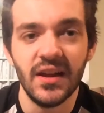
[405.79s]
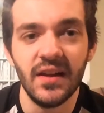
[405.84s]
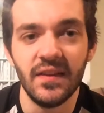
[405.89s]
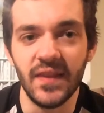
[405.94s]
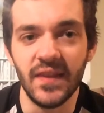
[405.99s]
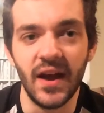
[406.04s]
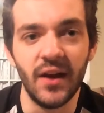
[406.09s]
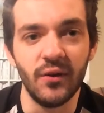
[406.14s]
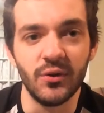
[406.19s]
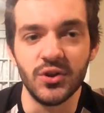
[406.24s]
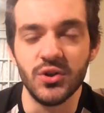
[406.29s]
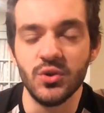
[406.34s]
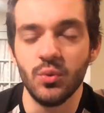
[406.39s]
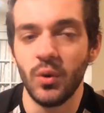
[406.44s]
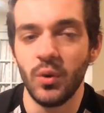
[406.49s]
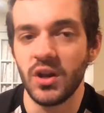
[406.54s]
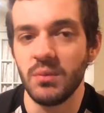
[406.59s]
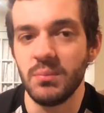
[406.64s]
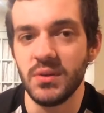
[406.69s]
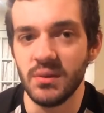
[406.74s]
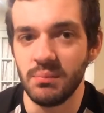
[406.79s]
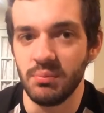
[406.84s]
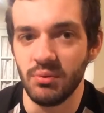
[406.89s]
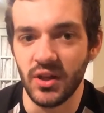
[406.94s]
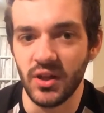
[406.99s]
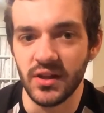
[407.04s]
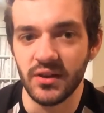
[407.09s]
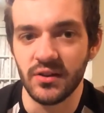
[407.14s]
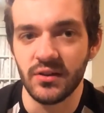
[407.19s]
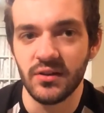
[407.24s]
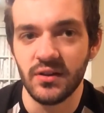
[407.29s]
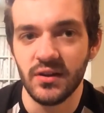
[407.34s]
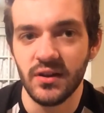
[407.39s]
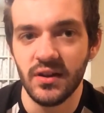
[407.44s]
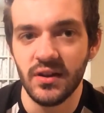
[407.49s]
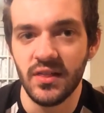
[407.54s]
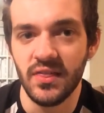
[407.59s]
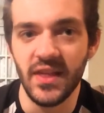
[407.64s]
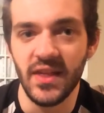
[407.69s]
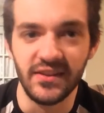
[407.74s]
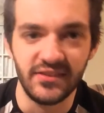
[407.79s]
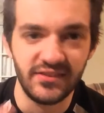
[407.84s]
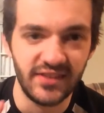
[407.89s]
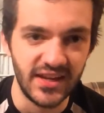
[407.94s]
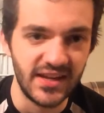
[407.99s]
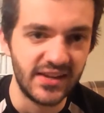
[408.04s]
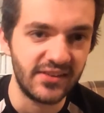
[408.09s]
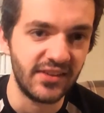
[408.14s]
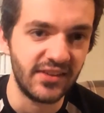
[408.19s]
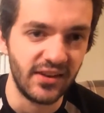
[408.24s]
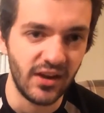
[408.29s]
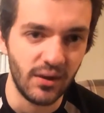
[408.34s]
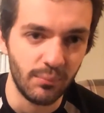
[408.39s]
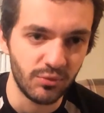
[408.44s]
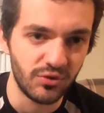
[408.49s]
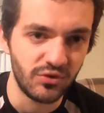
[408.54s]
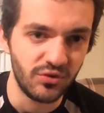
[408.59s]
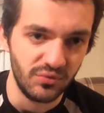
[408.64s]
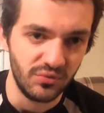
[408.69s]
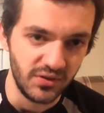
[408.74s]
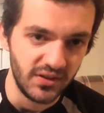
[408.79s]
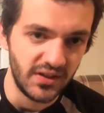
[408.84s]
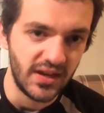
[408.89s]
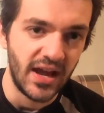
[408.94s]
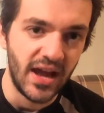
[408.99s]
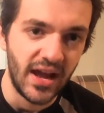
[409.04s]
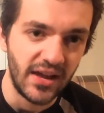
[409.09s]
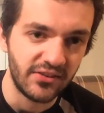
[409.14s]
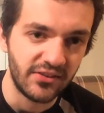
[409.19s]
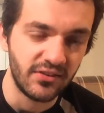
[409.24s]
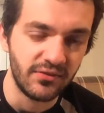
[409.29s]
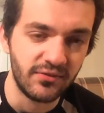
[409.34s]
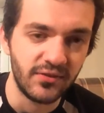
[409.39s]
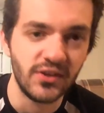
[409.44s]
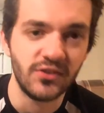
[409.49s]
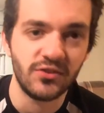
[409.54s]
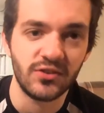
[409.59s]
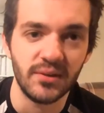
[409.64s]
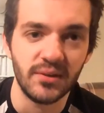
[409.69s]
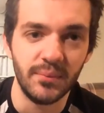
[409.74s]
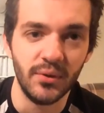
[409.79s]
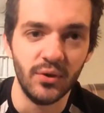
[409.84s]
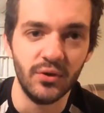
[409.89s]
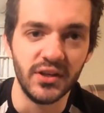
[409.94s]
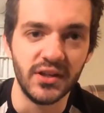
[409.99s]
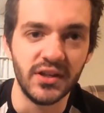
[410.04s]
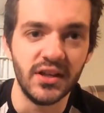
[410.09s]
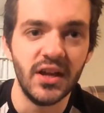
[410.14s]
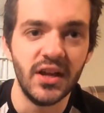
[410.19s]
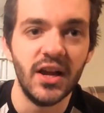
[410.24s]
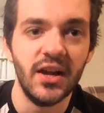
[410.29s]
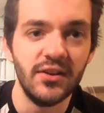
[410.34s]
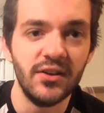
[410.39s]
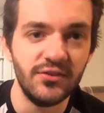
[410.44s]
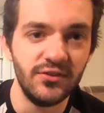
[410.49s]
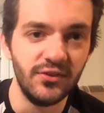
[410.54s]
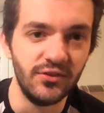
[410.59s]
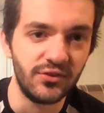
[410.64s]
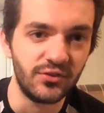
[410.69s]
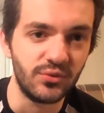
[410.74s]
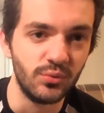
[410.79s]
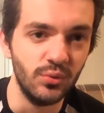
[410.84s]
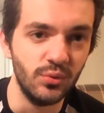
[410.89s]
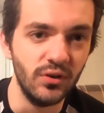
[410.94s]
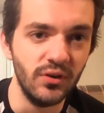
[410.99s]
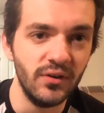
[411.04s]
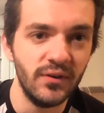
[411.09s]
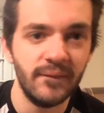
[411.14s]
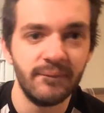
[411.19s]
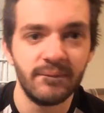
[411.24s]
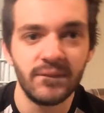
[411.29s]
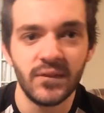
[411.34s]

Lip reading: Now, you want to be the player that takes that opportunity, that has the finishing ability to score.